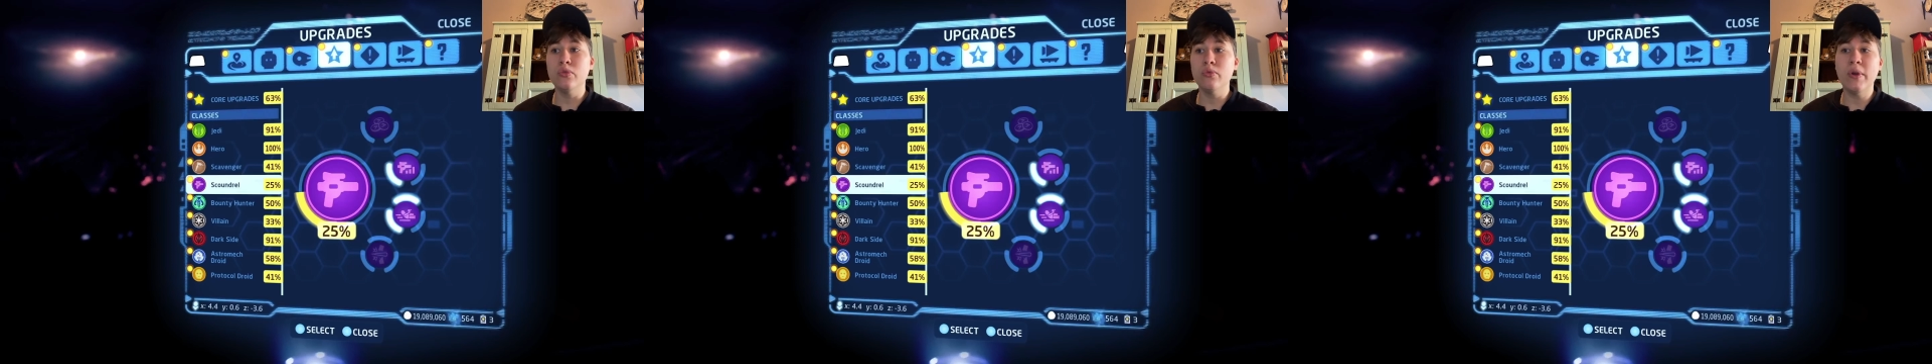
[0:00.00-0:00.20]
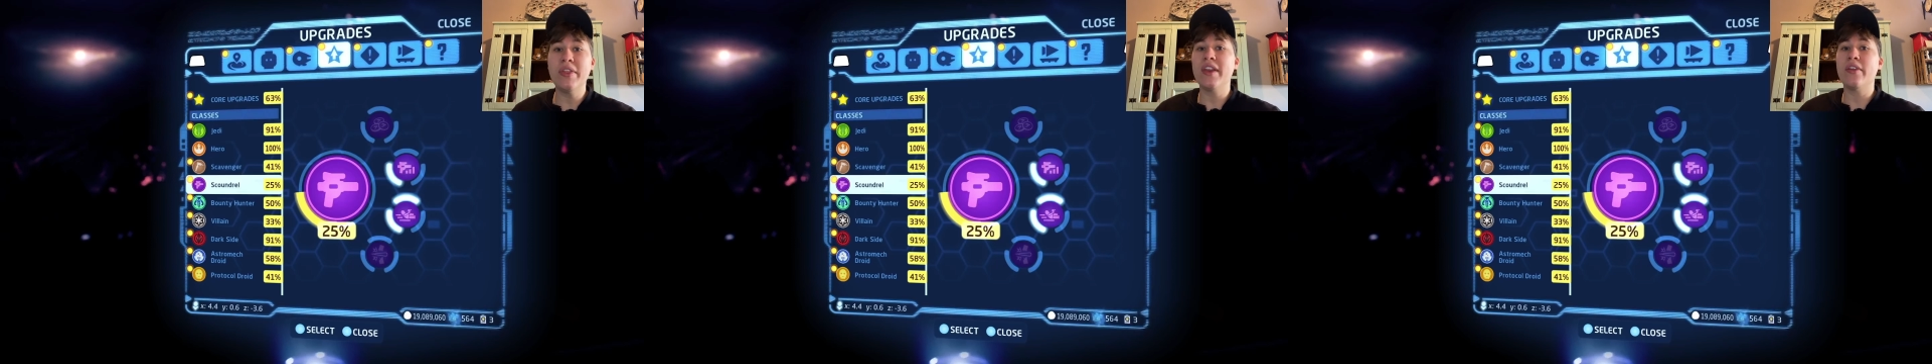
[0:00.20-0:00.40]

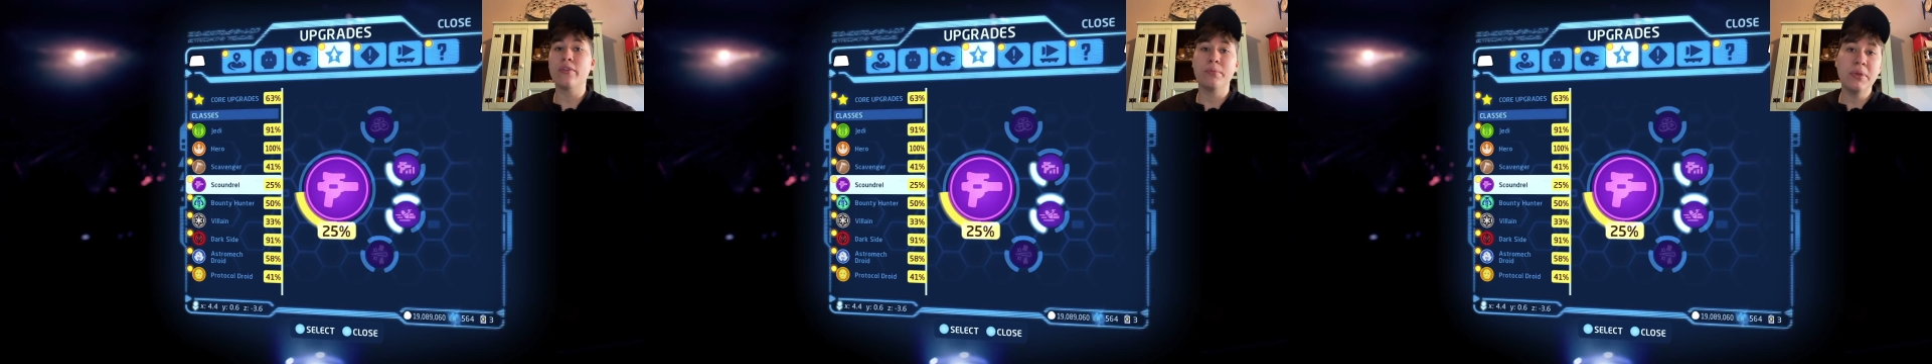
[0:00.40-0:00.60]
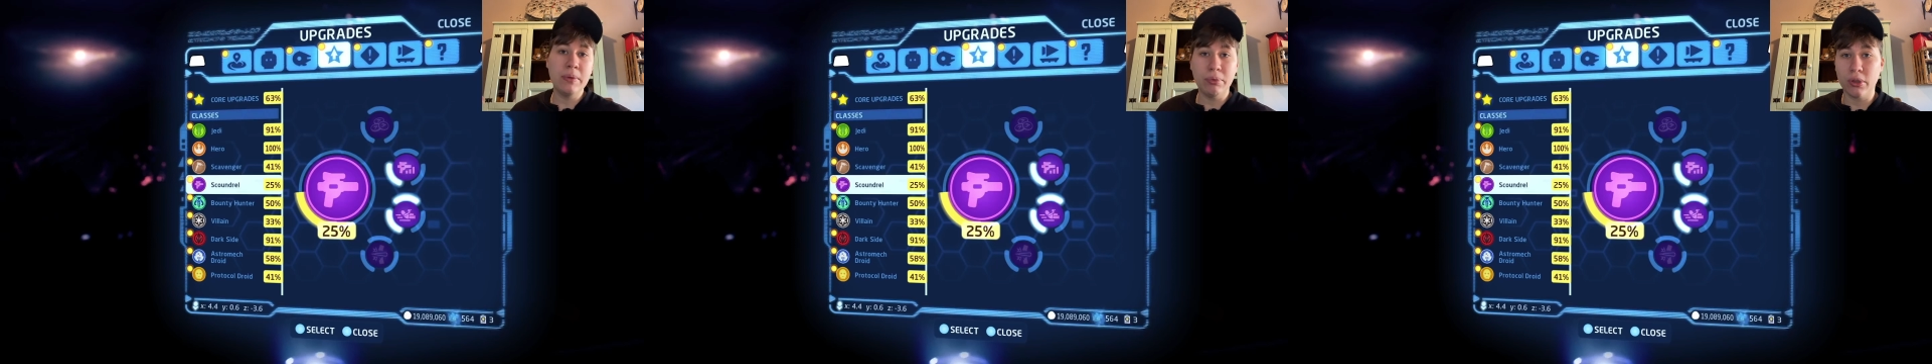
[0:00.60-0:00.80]
when the other
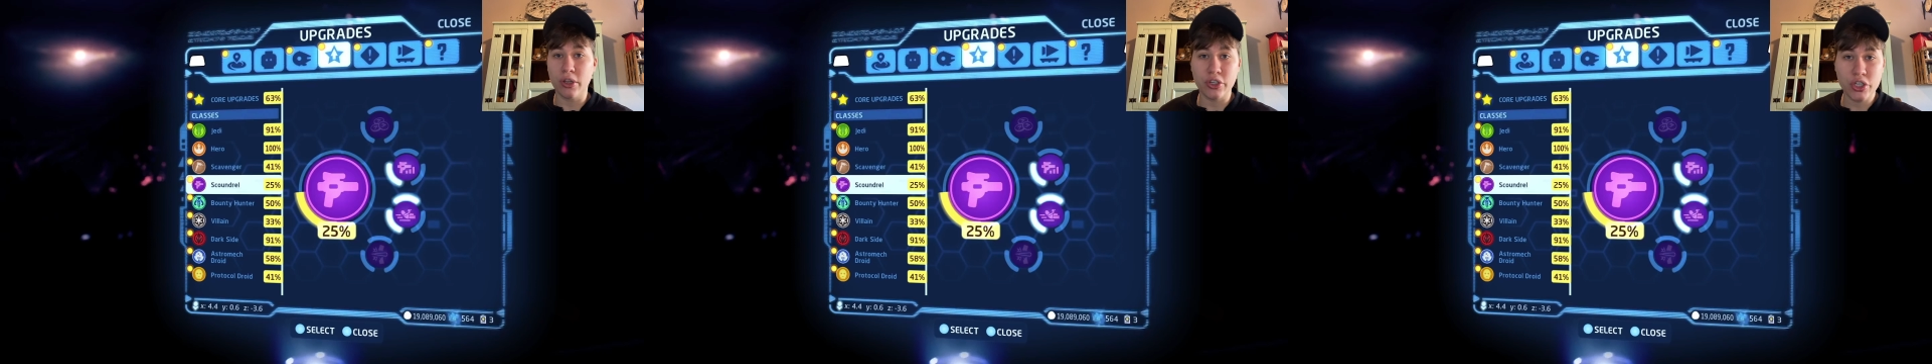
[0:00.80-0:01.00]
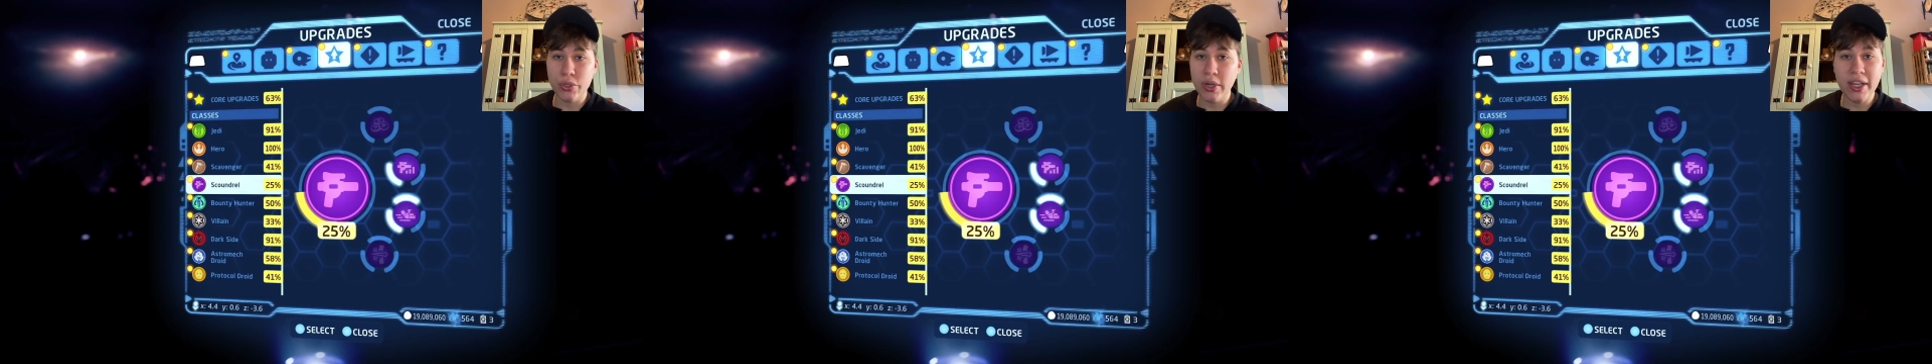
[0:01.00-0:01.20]
people are
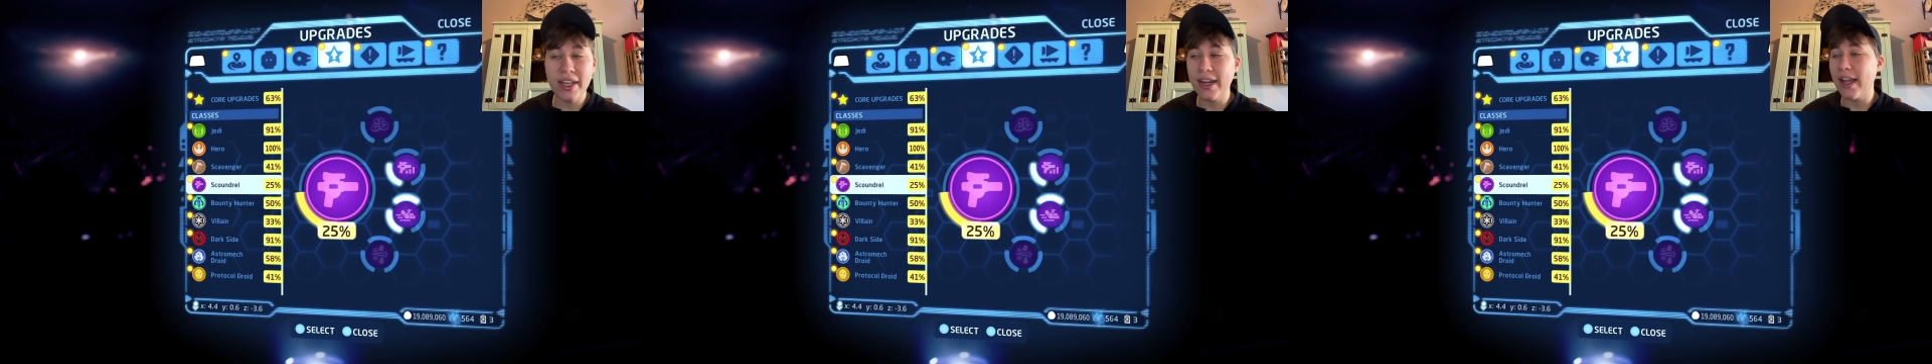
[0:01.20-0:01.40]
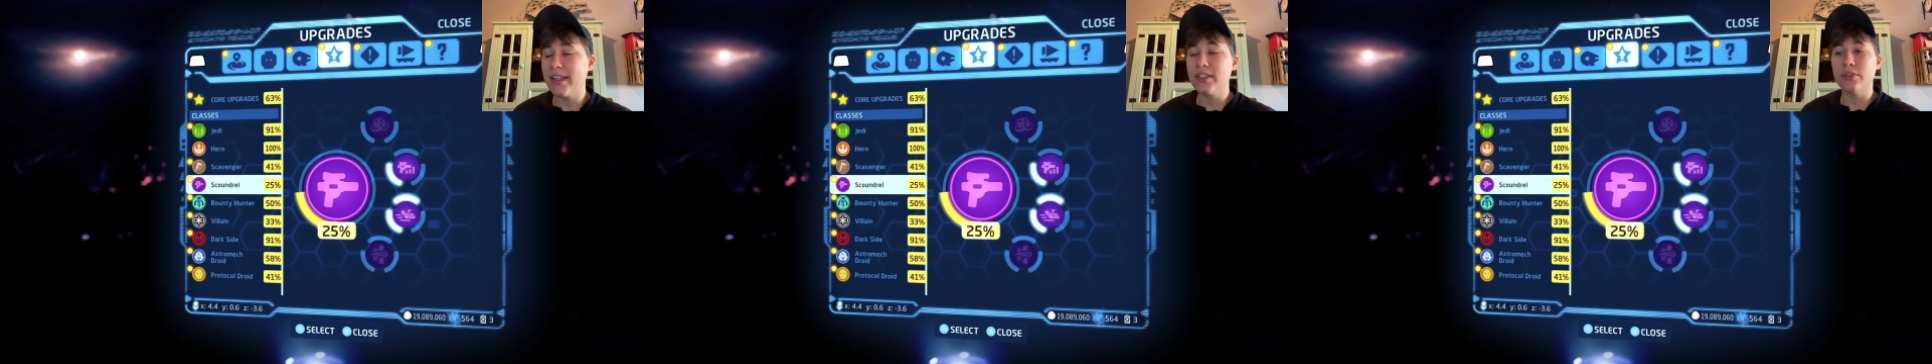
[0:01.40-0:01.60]
shooting at
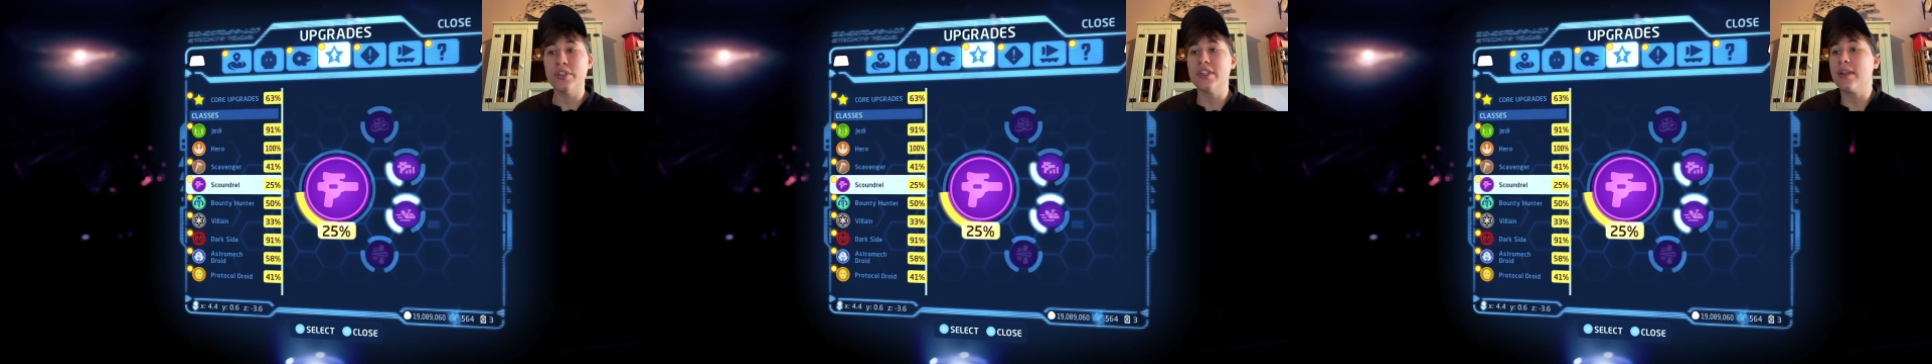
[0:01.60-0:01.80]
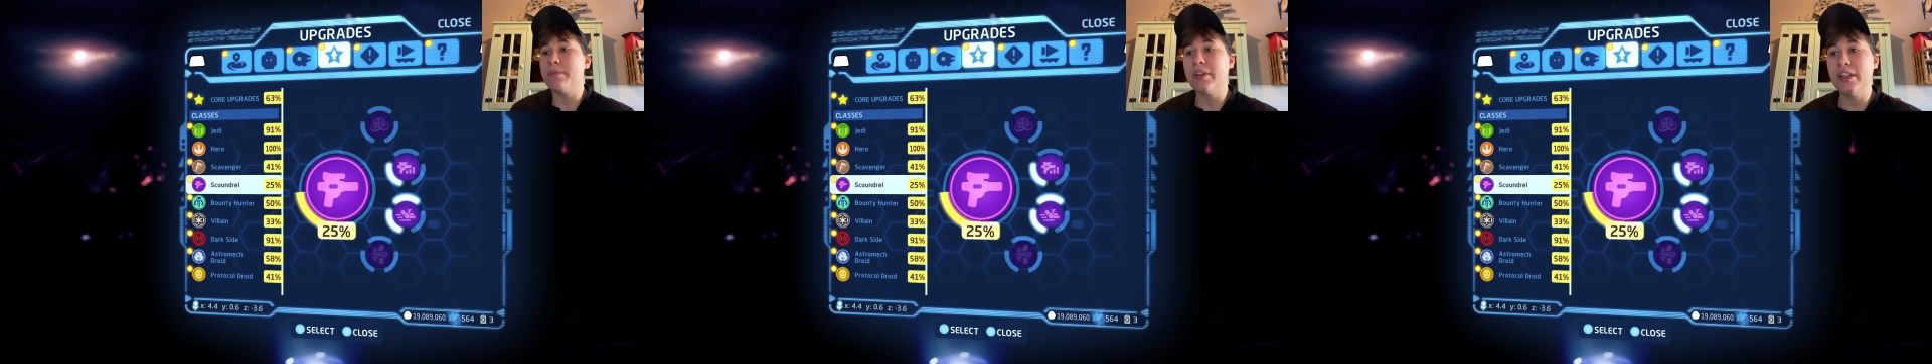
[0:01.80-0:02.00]
us or
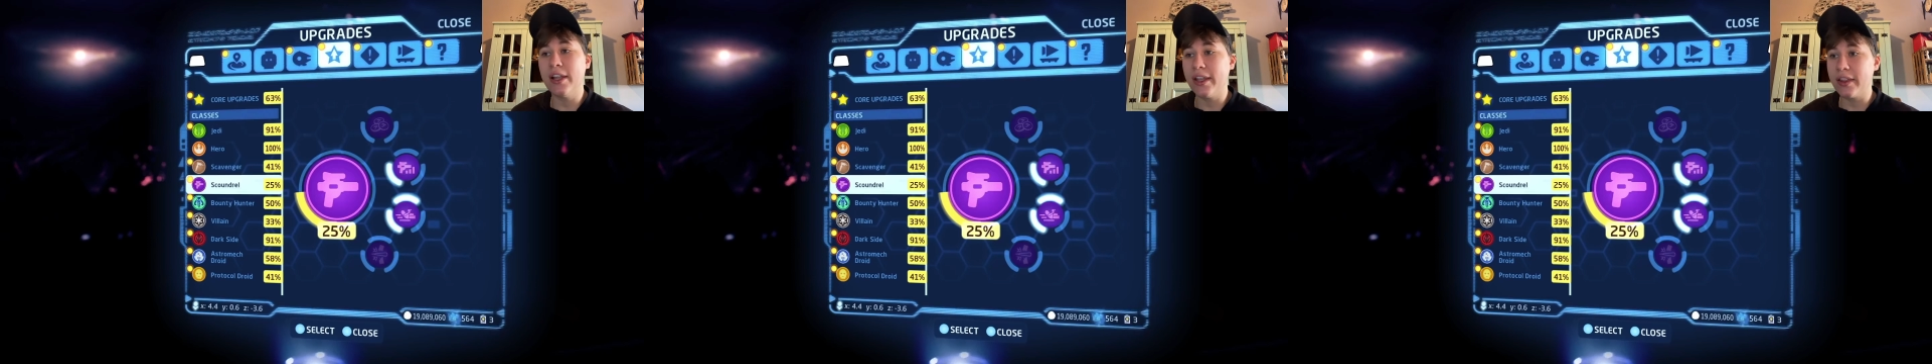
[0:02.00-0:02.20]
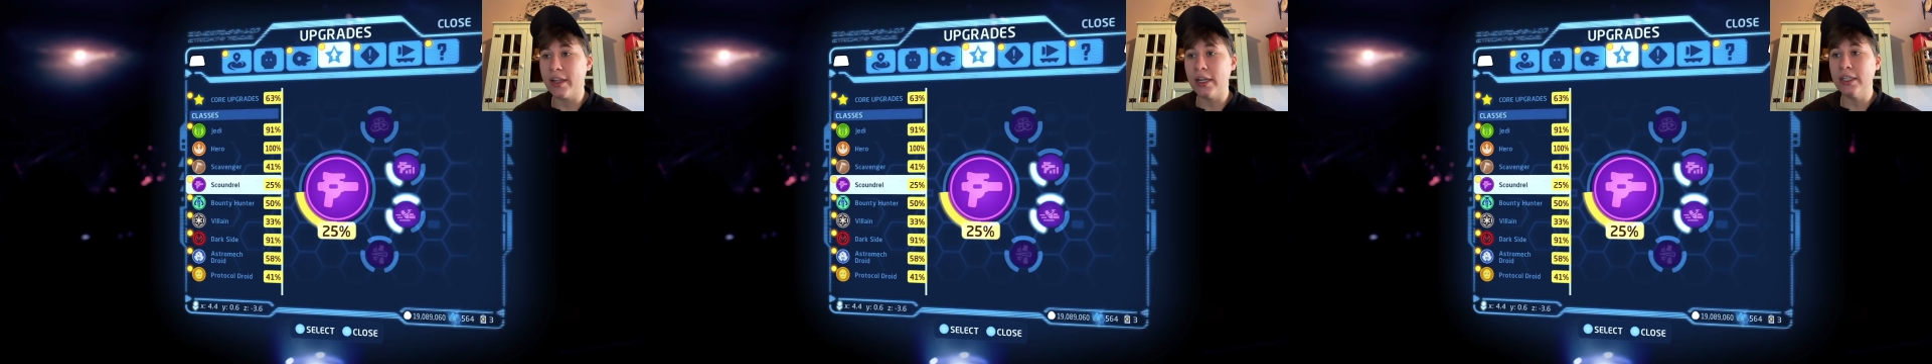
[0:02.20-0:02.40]
something
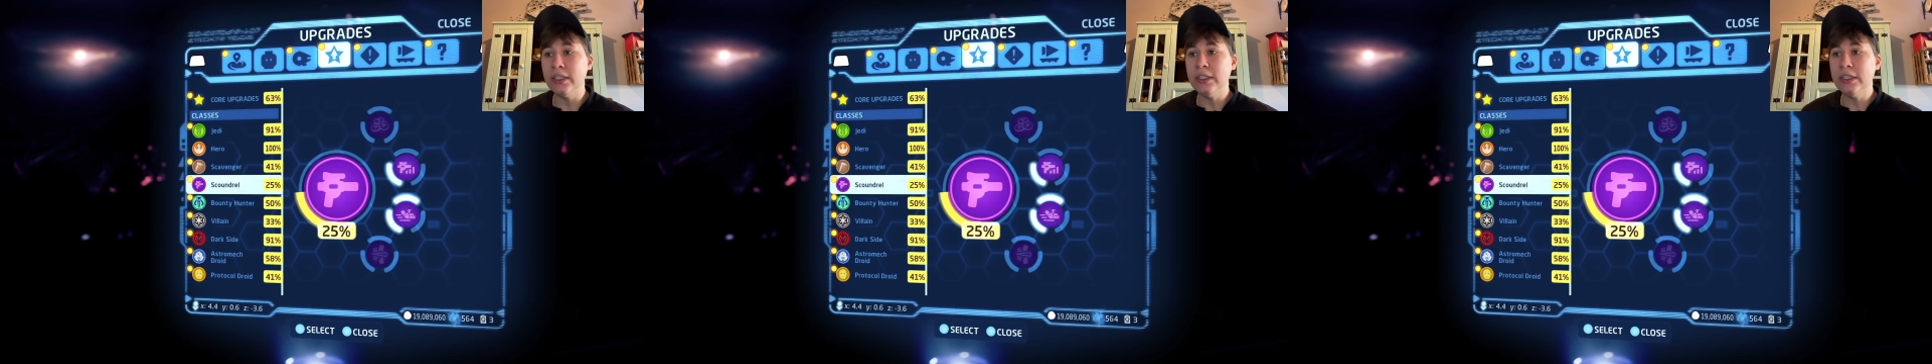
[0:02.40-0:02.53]
like that.